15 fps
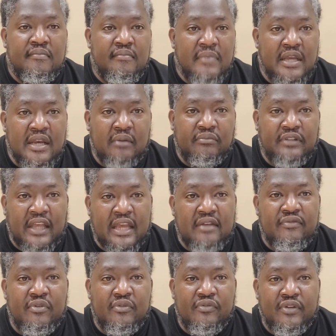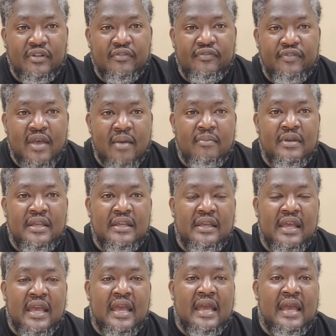And I'm thankful for the family
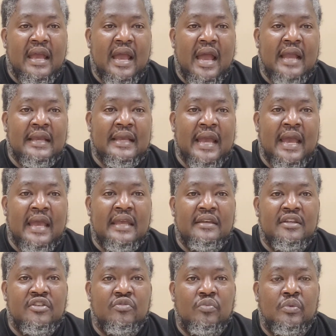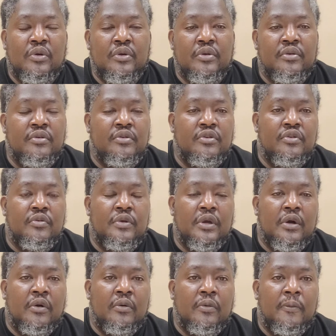I got in this word,
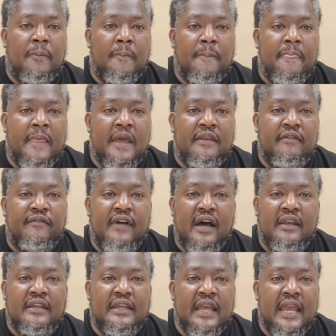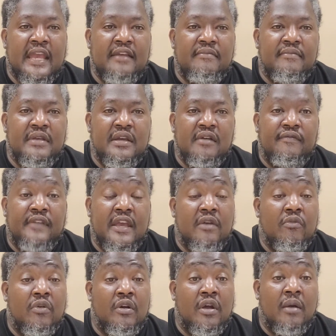that the Father gave me of their
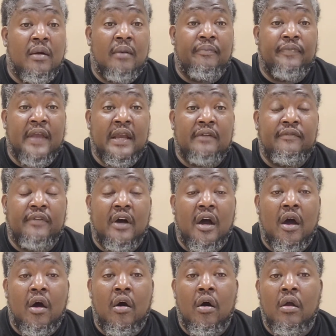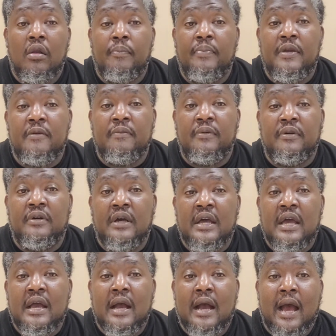word. I'm thankful for all the people
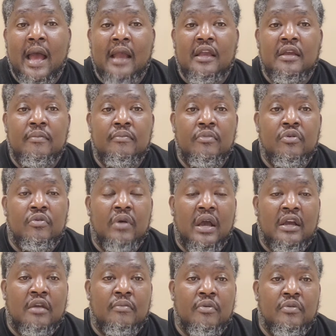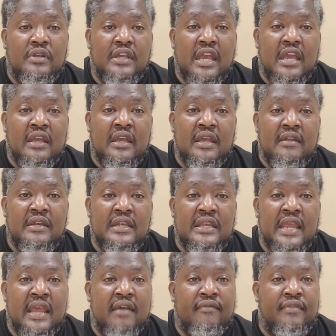I communicate
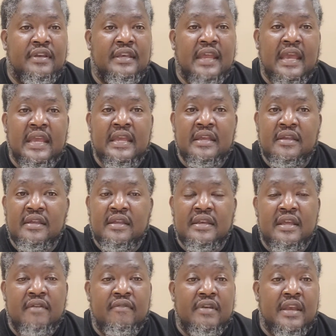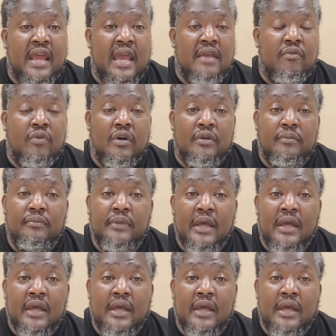every day and every night with them.